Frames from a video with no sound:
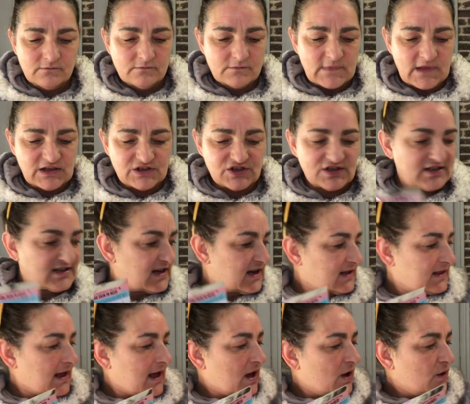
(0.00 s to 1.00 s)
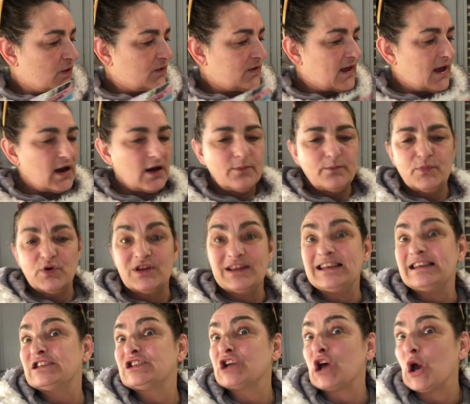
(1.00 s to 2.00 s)
You just take that out there, put
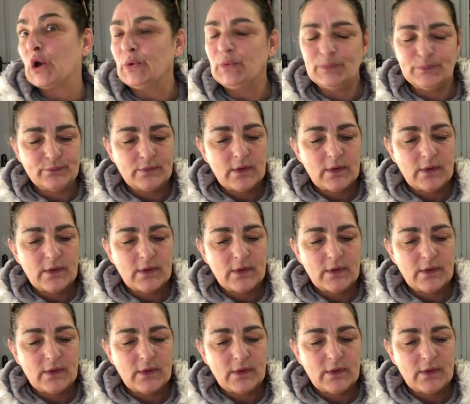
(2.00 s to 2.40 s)
these down.